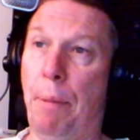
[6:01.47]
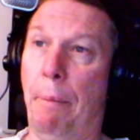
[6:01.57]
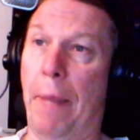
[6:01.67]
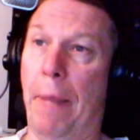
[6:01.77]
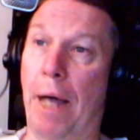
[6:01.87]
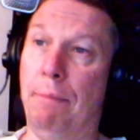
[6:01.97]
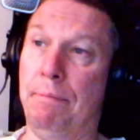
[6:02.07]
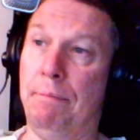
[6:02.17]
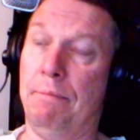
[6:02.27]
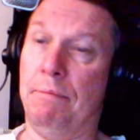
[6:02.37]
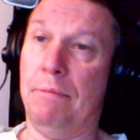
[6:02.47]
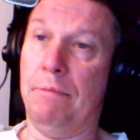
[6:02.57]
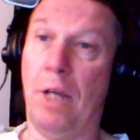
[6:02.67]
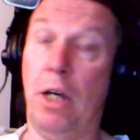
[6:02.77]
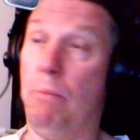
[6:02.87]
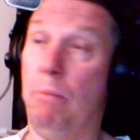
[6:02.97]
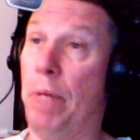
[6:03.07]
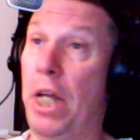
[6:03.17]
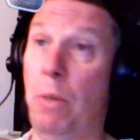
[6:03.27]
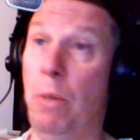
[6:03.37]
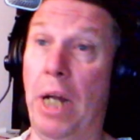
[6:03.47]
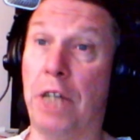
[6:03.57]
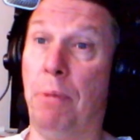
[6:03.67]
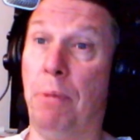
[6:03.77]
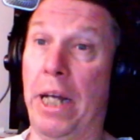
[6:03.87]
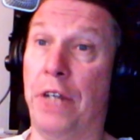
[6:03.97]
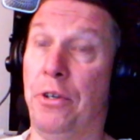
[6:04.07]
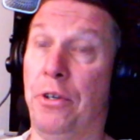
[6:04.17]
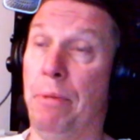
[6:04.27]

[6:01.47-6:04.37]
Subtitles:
Yeah. But he will explain it to me.